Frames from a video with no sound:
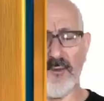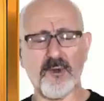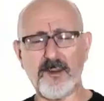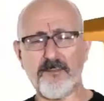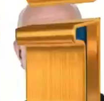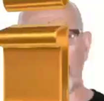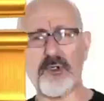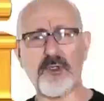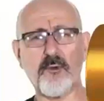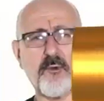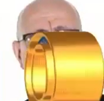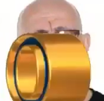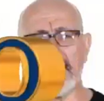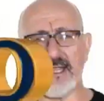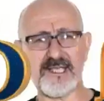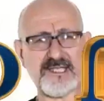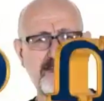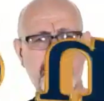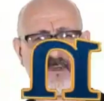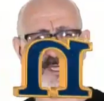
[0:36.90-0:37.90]
1.1
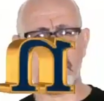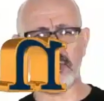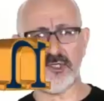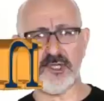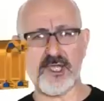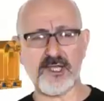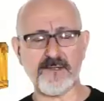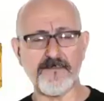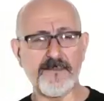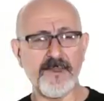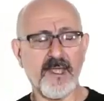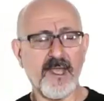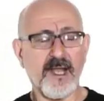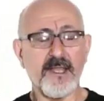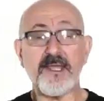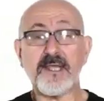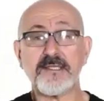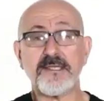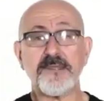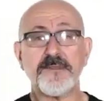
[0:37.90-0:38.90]
last time I checked.
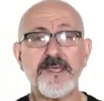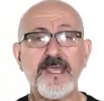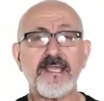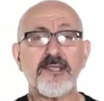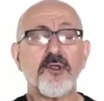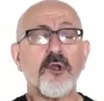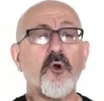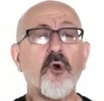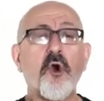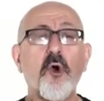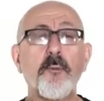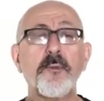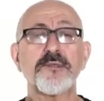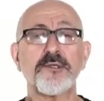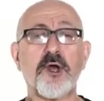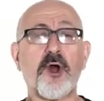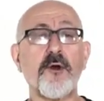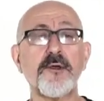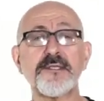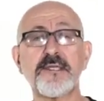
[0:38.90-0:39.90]
And that's the thing, your home
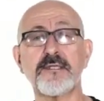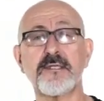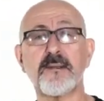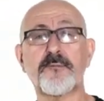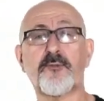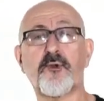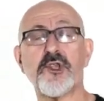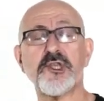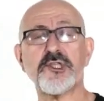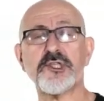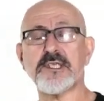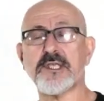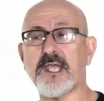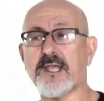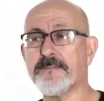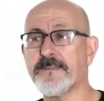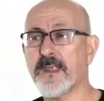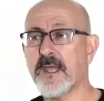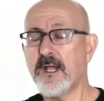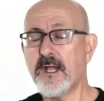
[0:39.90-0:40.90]
is always gonna
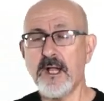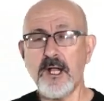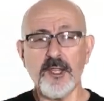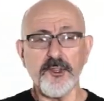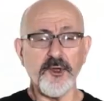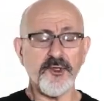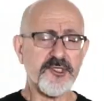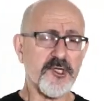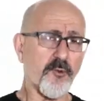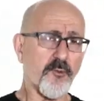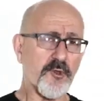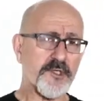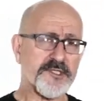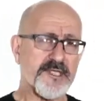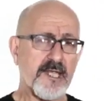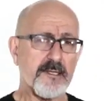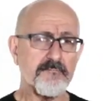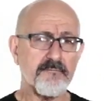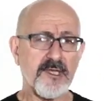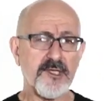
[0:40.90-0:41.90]
appreciate. There's a real
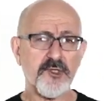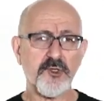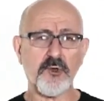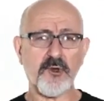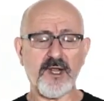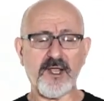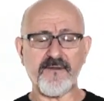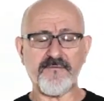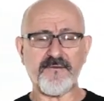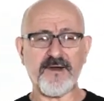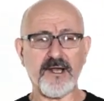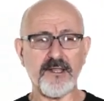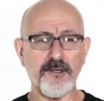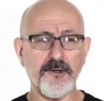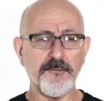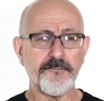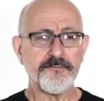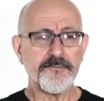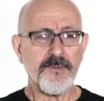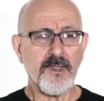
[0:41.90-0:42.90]
estate mentor I
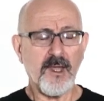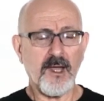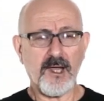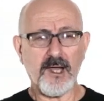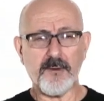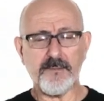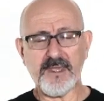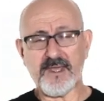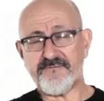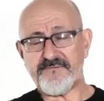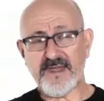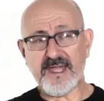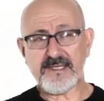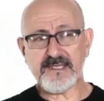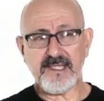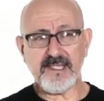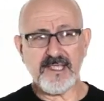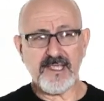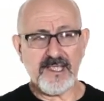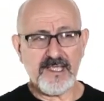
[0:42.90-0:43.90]
follow. Um, in
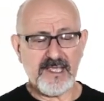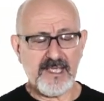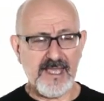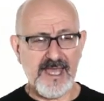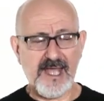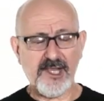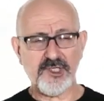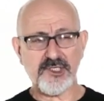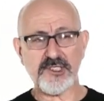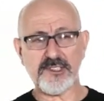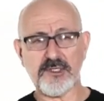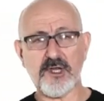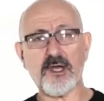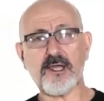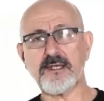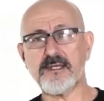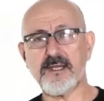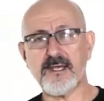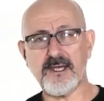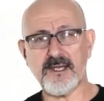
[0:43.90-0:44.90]
fact, he, he actually is
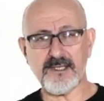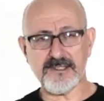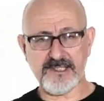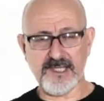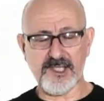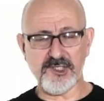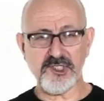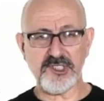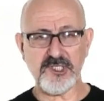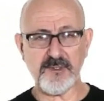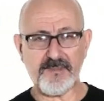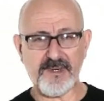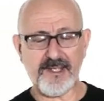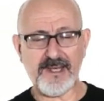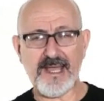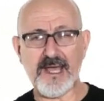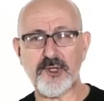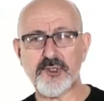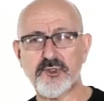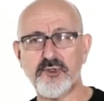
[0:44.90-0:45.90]
talking to us agents
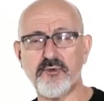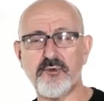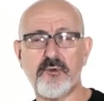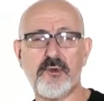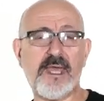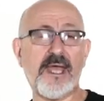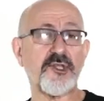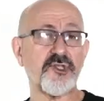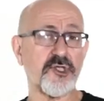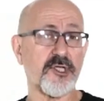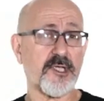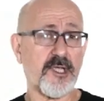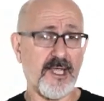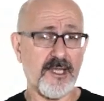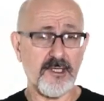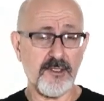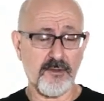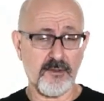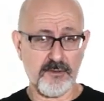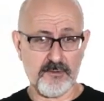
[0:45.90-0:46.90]
about how to
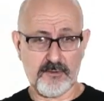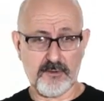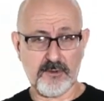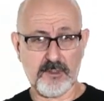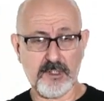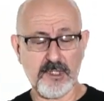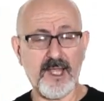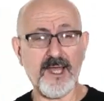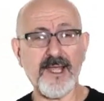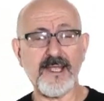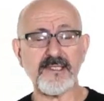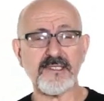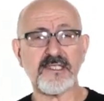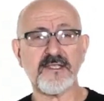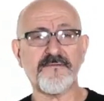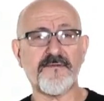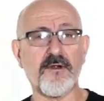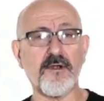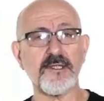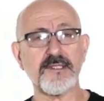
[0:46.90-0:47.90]
educate or, or clients
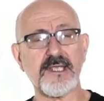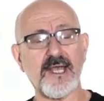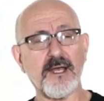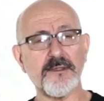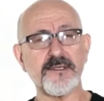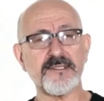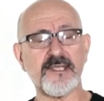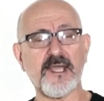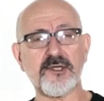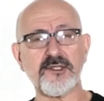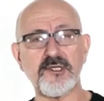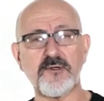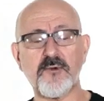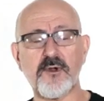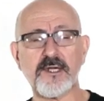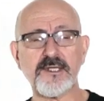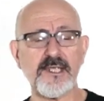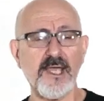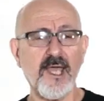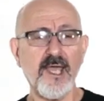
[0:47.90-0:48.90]
as far as how this actually
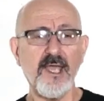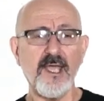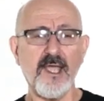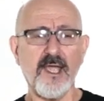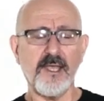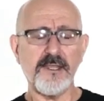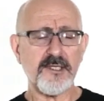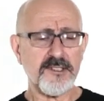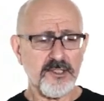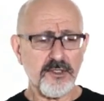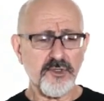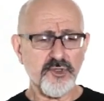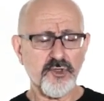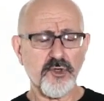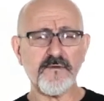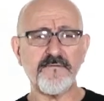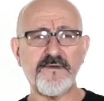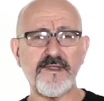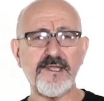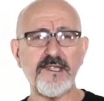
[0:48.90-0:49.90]
works. And this little
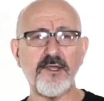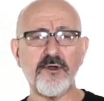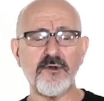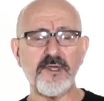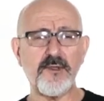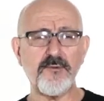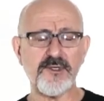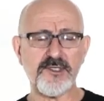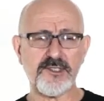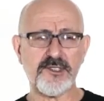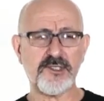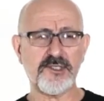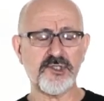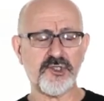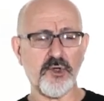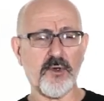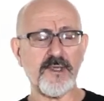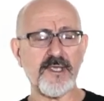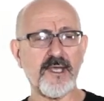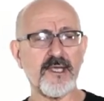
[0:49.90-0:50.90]
short video he was
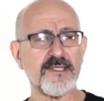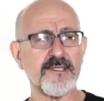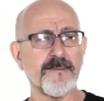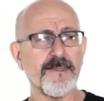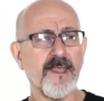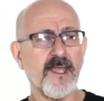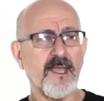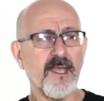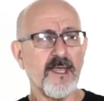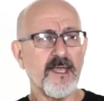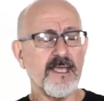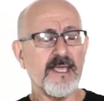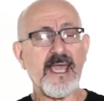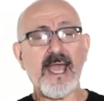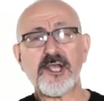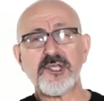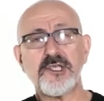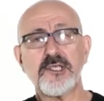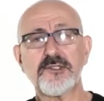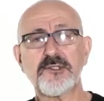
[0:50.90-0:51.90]
showing us, he
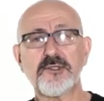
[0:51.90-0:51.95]
actually